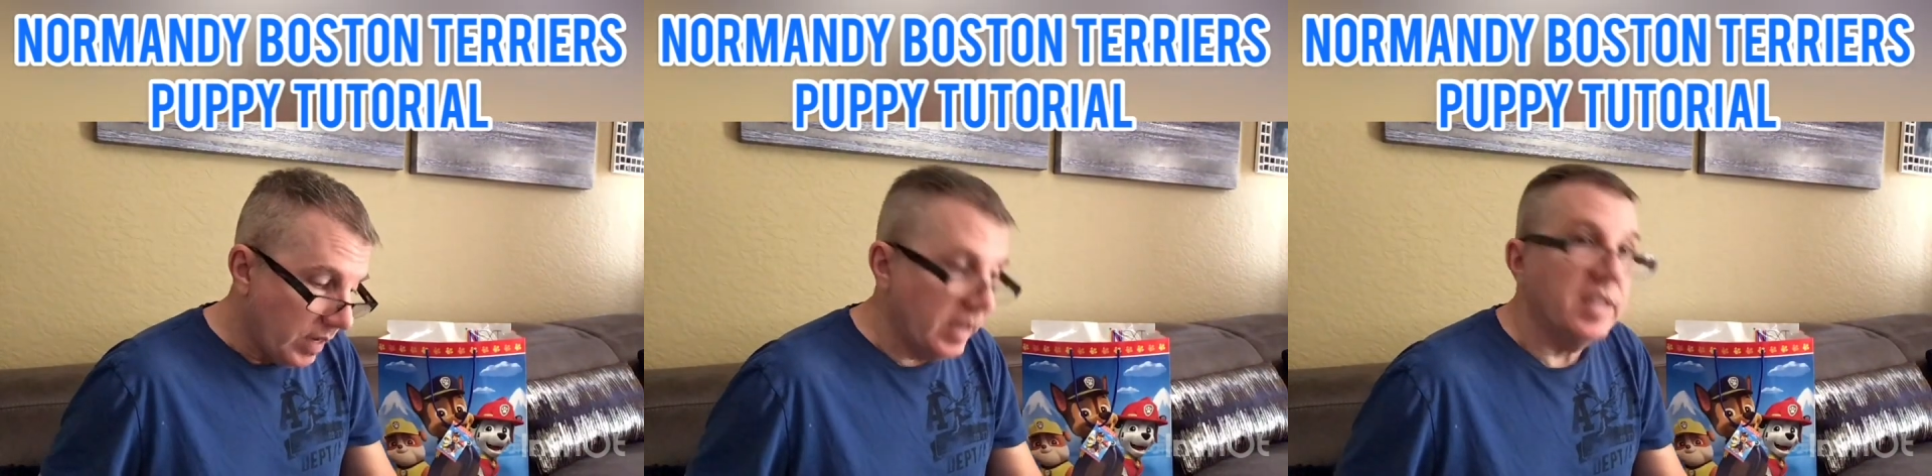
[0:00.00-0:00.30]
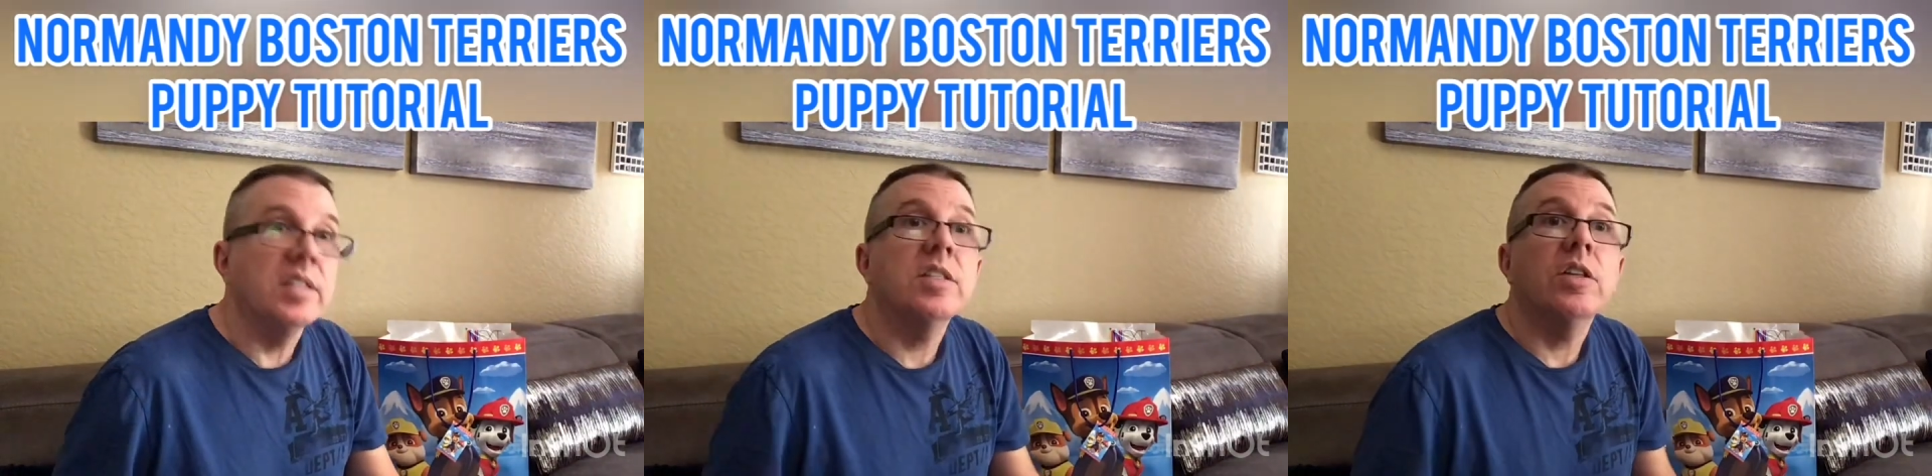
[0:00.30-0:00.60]

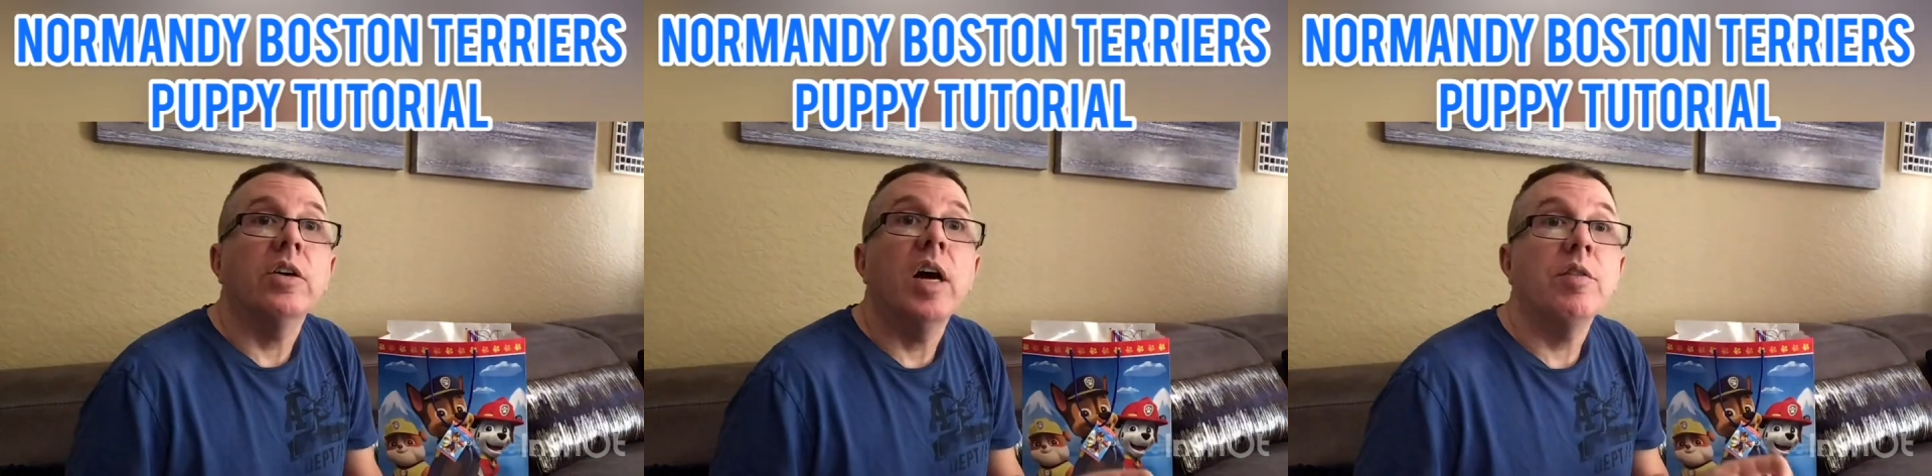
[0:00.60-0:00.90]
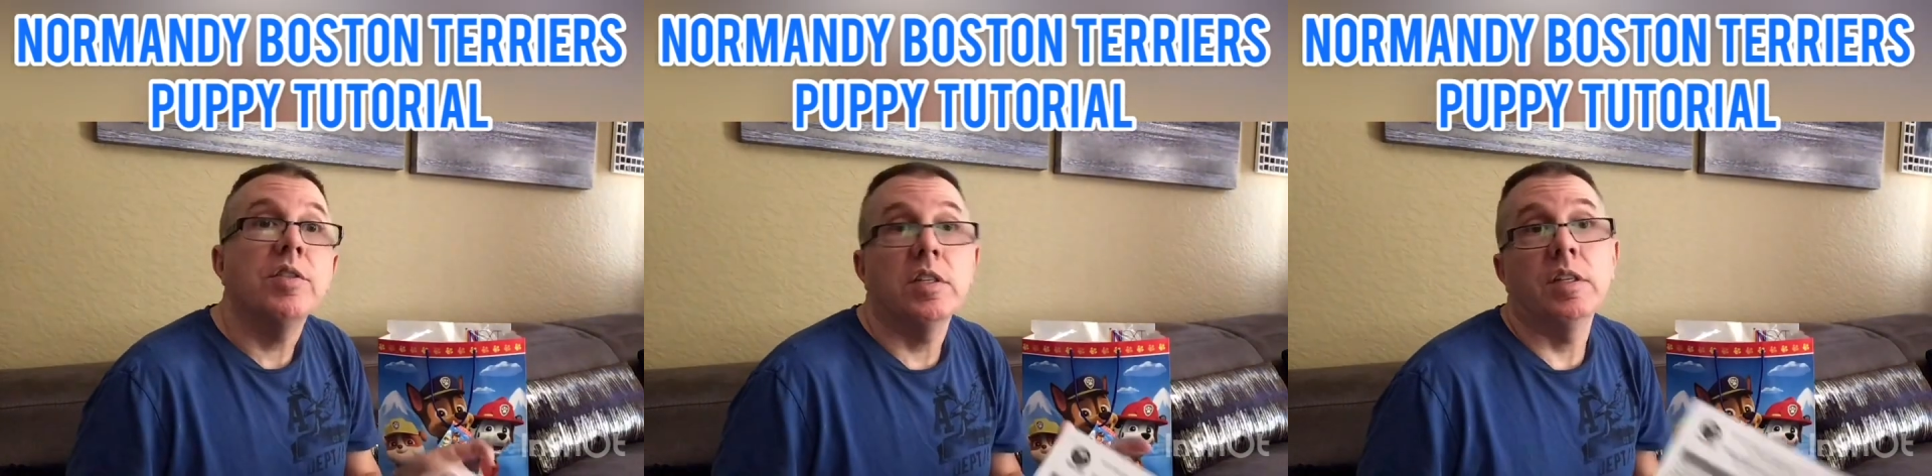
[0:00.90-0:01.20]
is their health
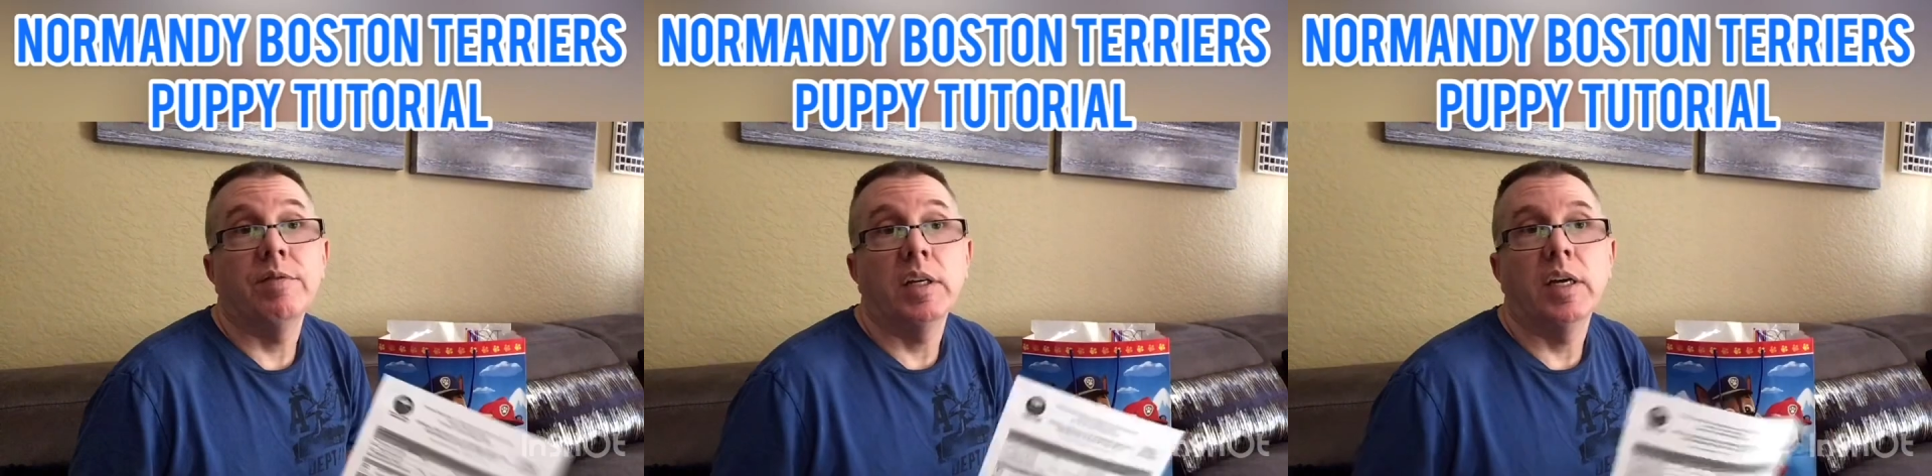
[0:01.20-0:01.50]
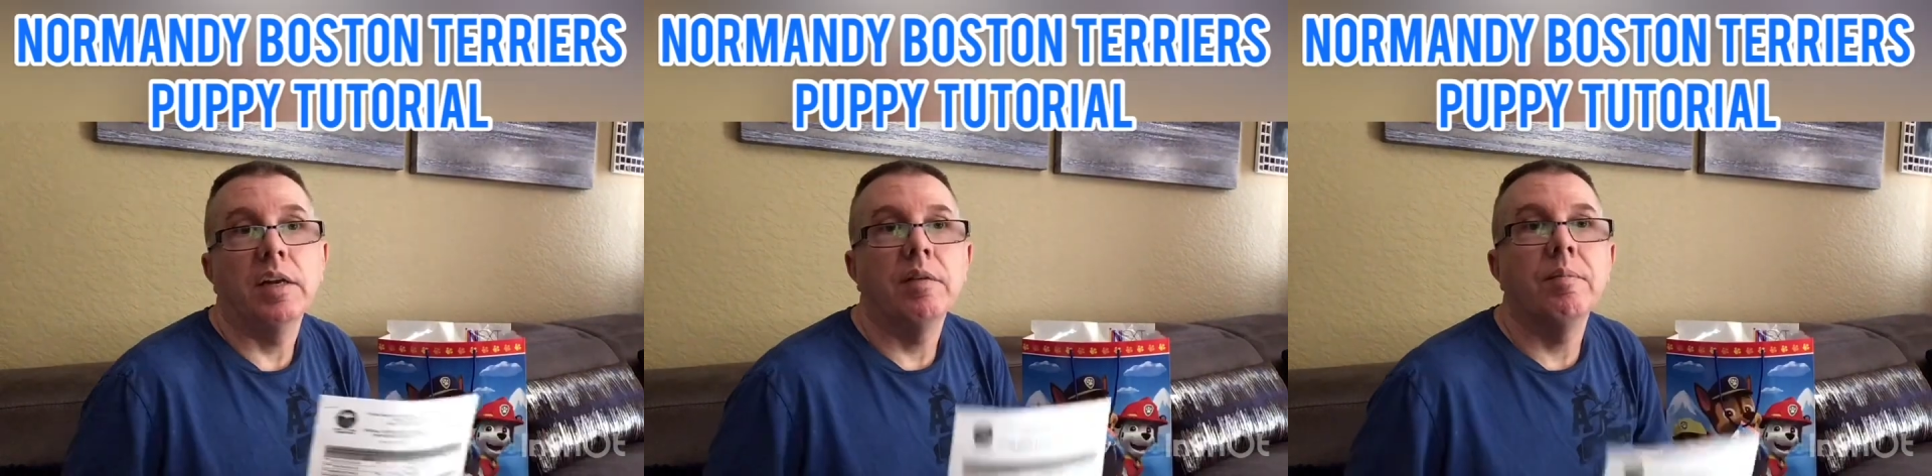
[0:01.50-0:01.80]
certificate.